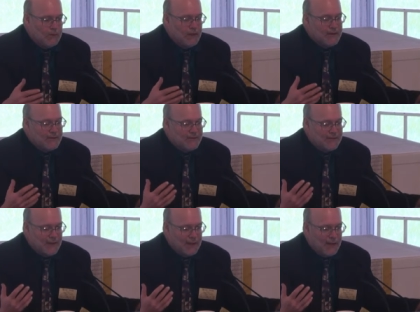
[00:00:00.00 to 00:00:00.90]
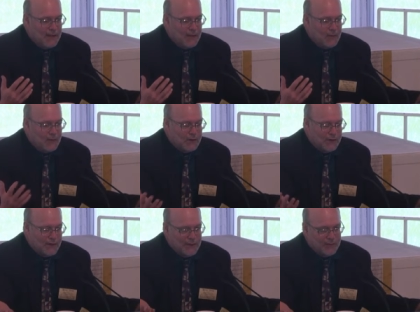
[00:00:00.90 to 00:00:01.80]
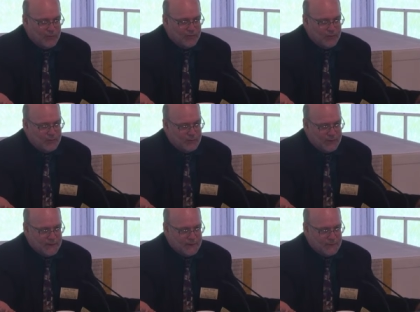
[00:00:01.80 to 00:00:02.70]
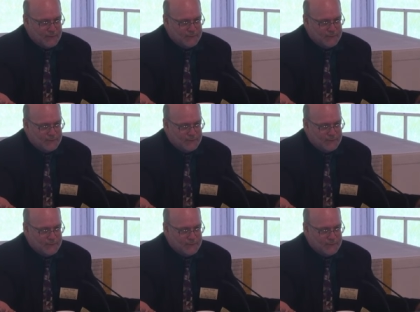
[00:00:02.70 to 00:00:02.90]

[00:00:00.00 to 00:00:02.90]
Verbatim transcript: Let's say we're going to compost our food waste.